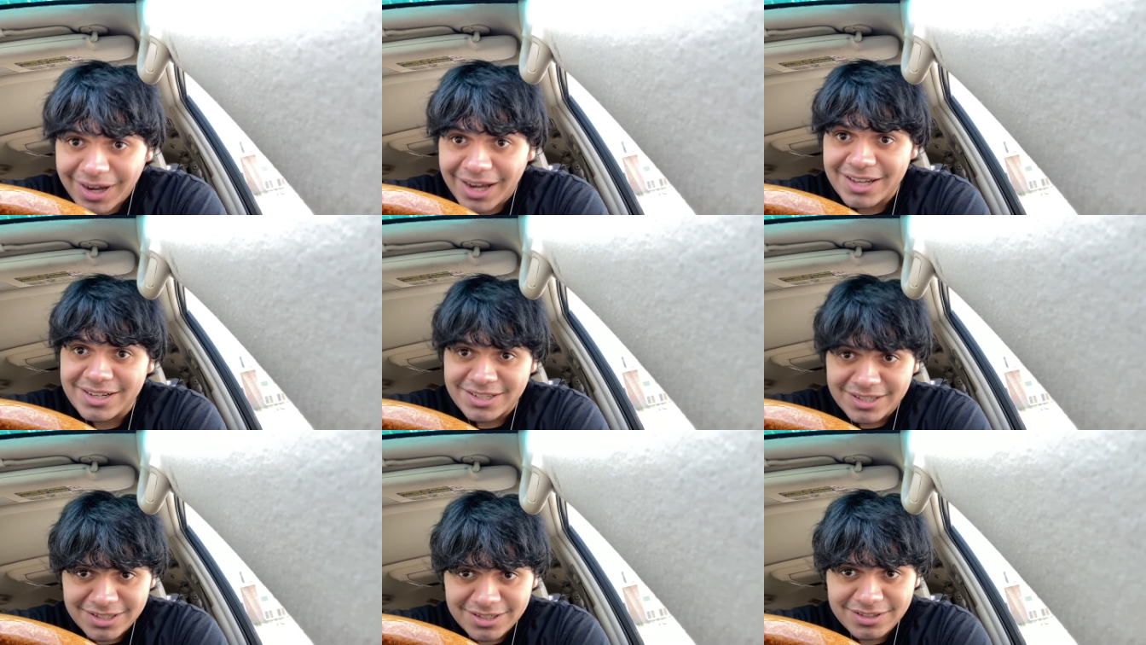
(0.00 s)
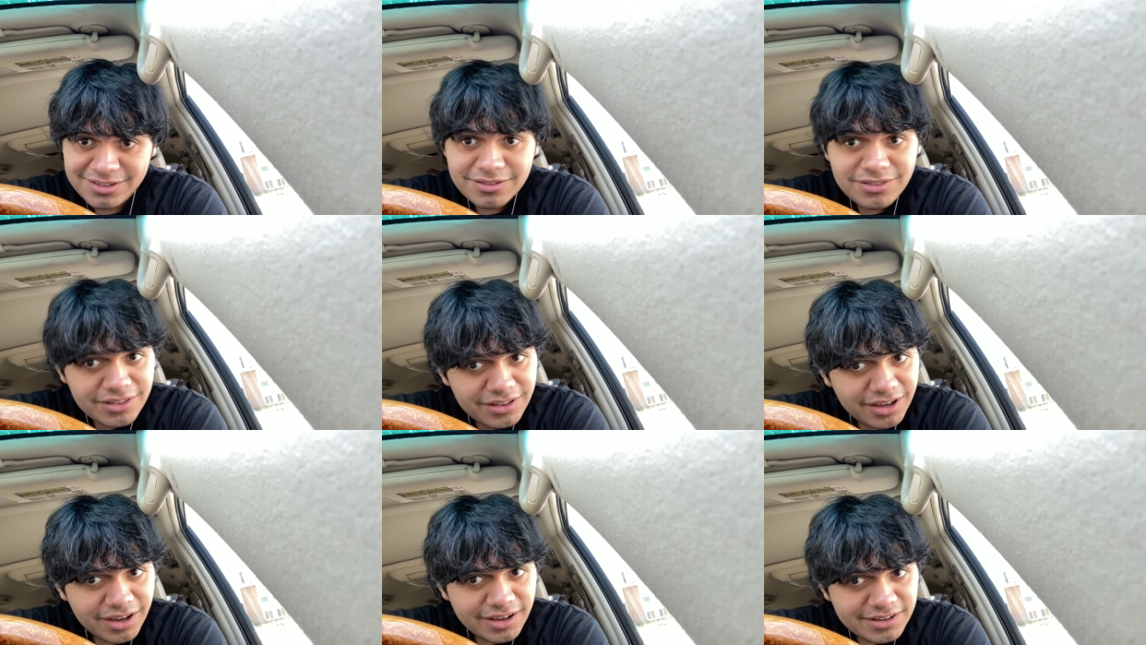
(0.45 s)
I did do the
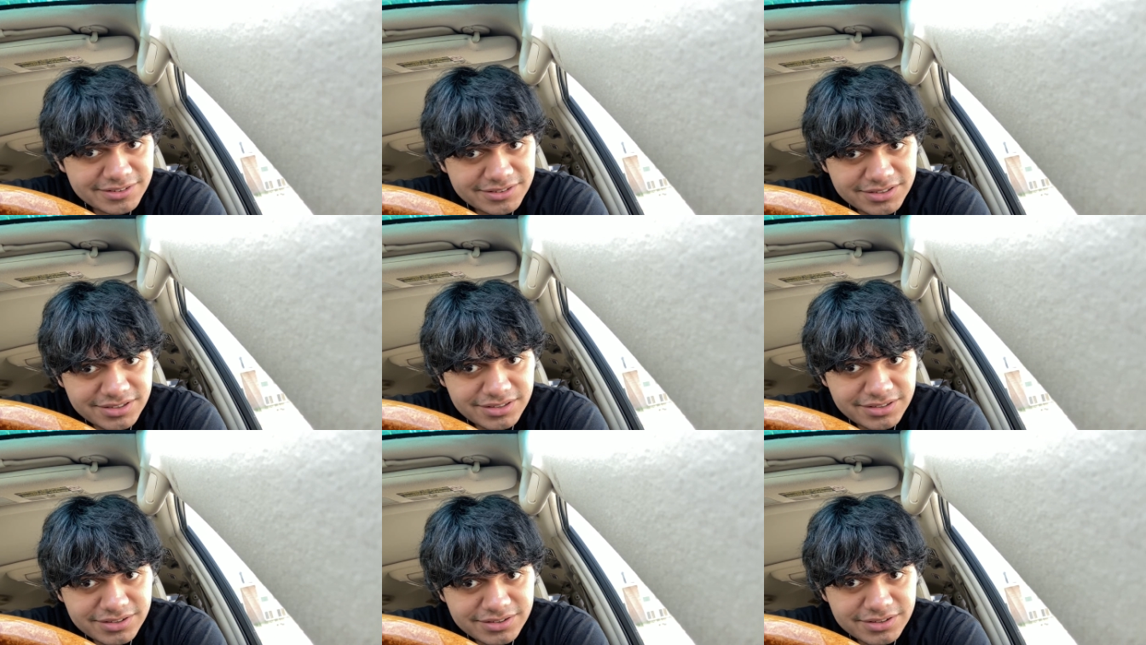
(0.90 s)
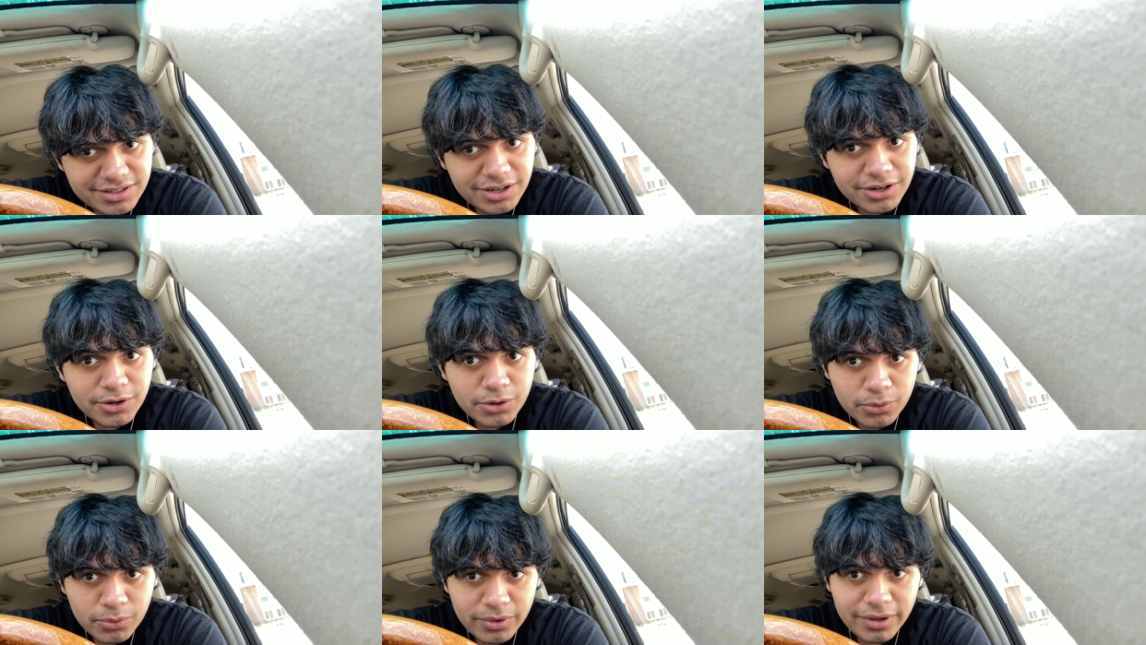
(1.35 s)
kanji, so
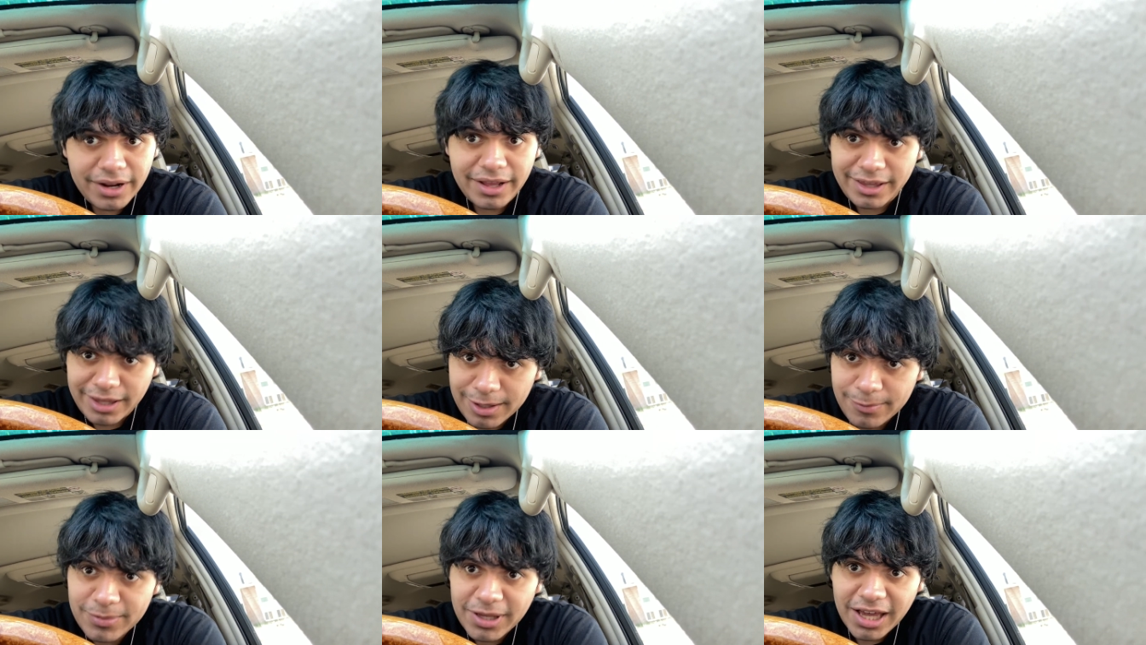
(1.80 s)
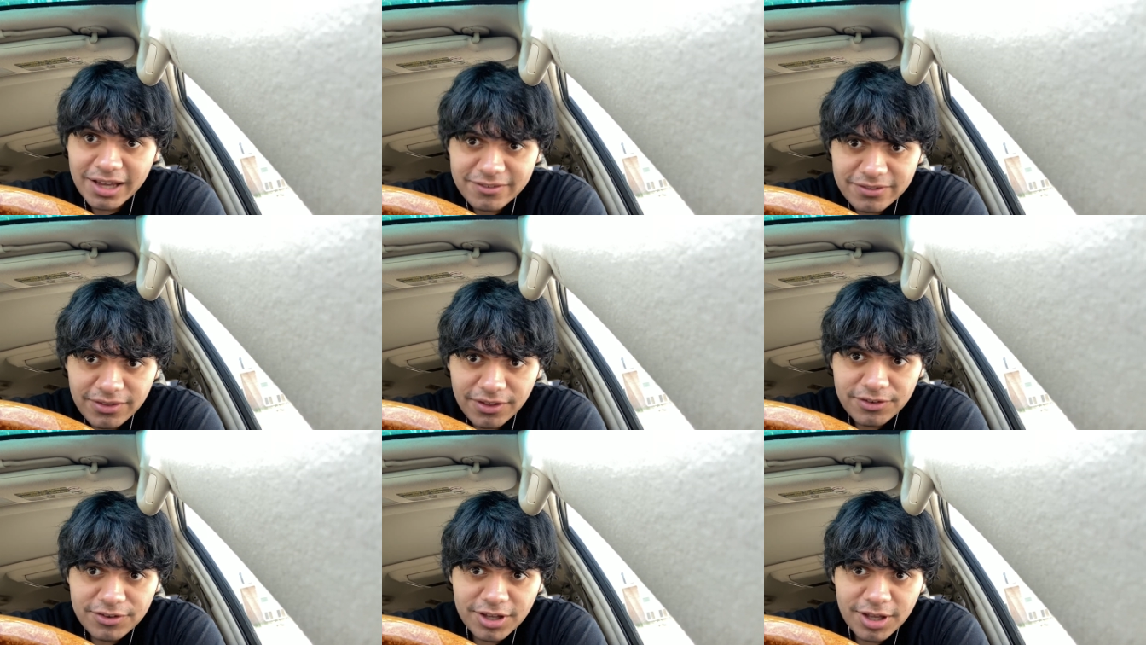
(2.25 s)
when I get back from
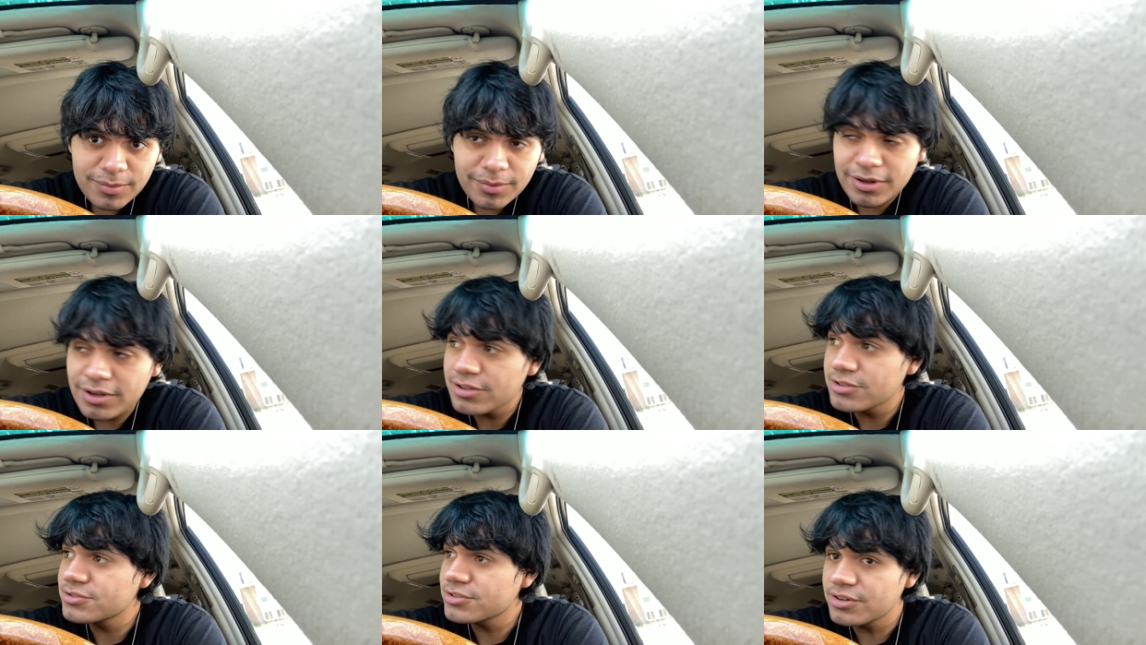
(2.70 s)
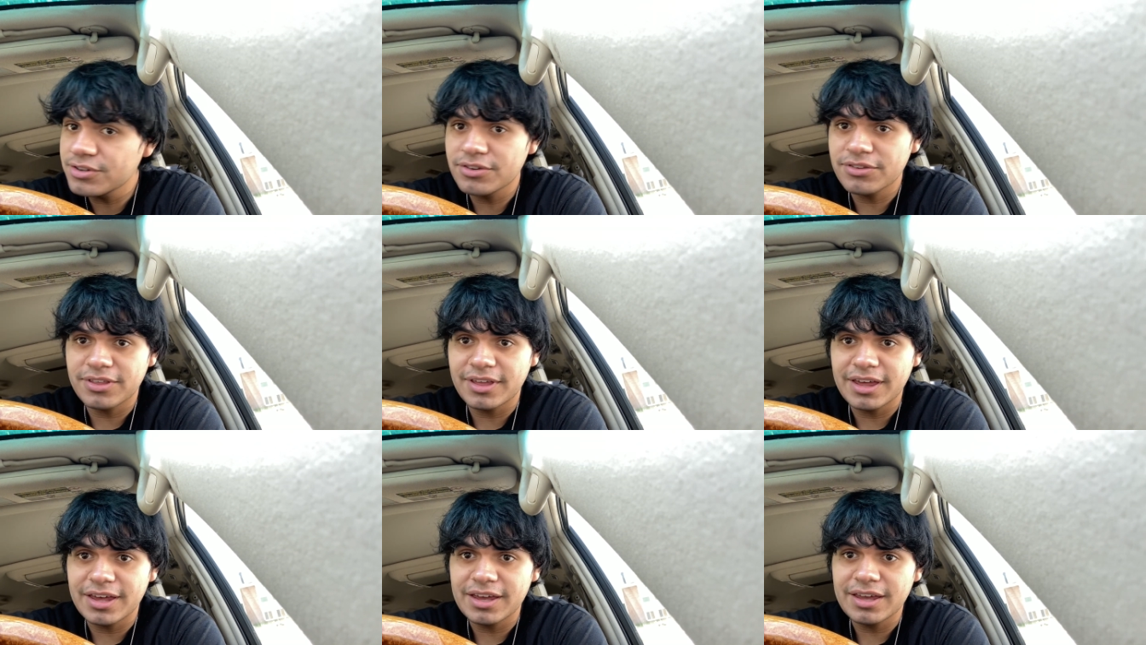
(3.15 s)
the gym, I'll show you that.